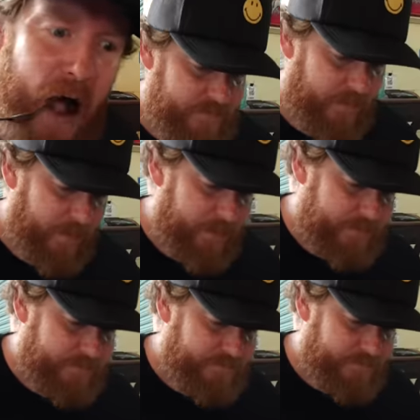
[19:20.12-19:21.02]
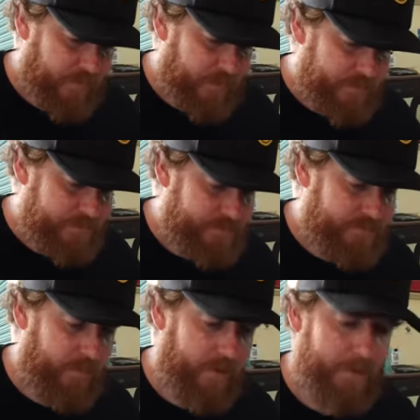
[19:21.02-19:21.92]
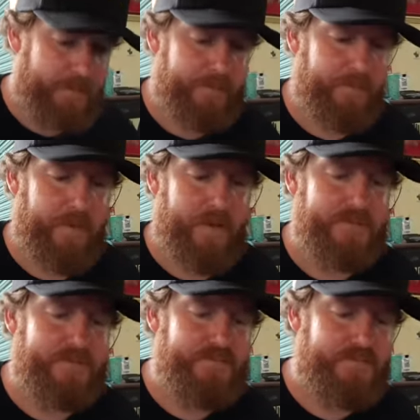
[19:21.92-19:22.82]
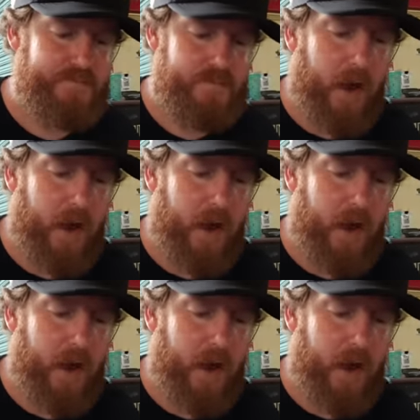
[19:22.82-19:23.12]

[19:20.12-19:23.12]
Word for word: It's good for you to find some veggie options, isn't it, Caolan?